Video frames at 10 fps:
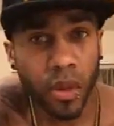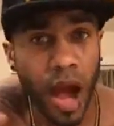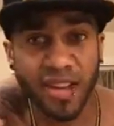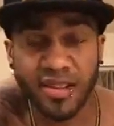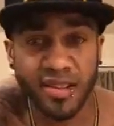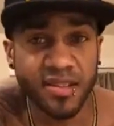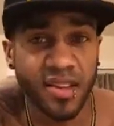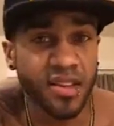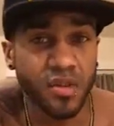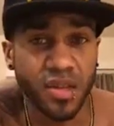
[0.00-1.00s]
I just
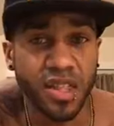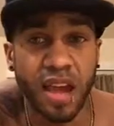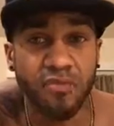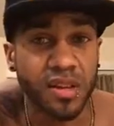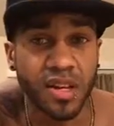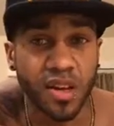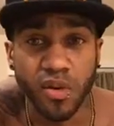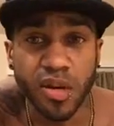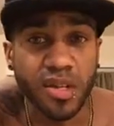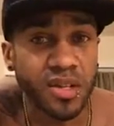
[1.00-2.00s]
continued. Did that really
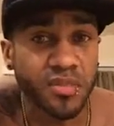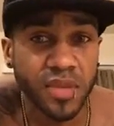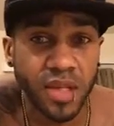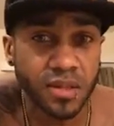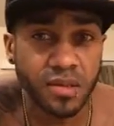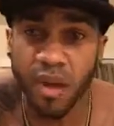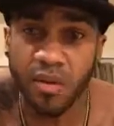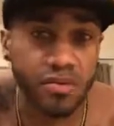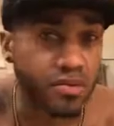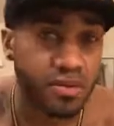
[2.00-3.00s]
do anything to me?
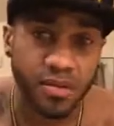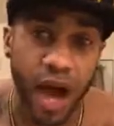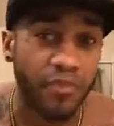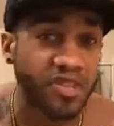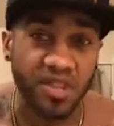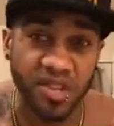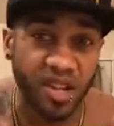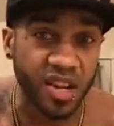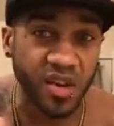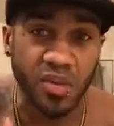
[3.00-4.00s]
No. I'm going to still
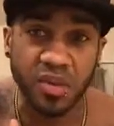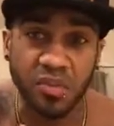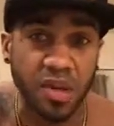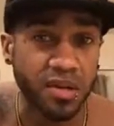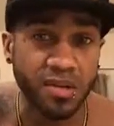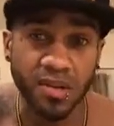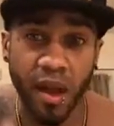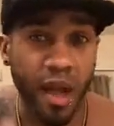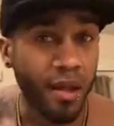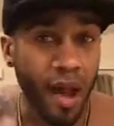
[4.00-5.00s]
sit here with this meal.
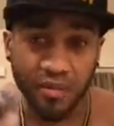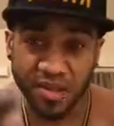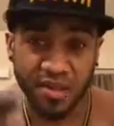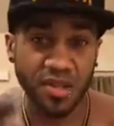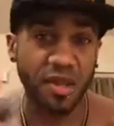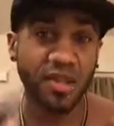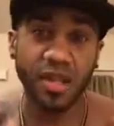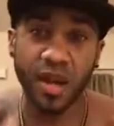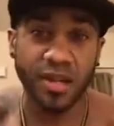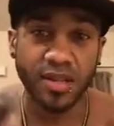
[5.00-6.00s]
I'm going to still talk to
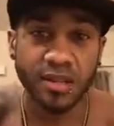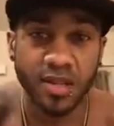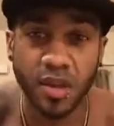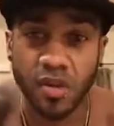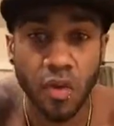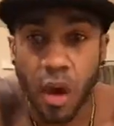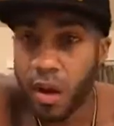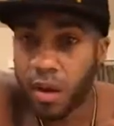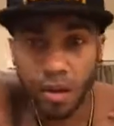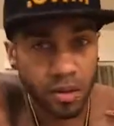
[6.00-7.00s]
y'all. So
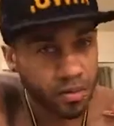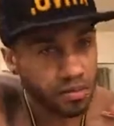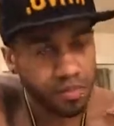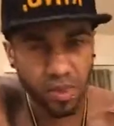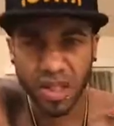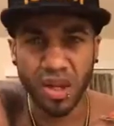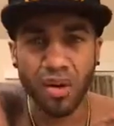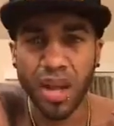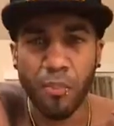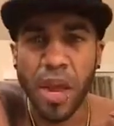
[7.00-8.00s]

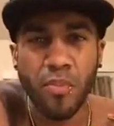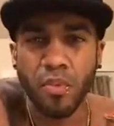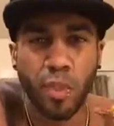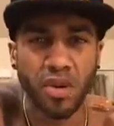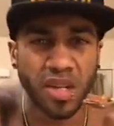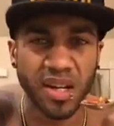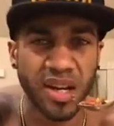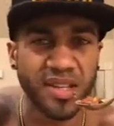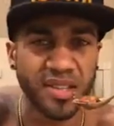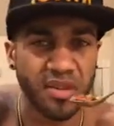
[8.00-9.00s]
don't let people bullshit
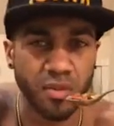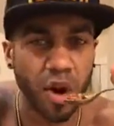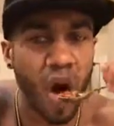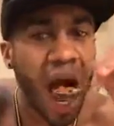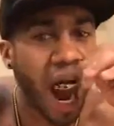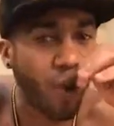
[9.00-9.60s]
get to you, bro.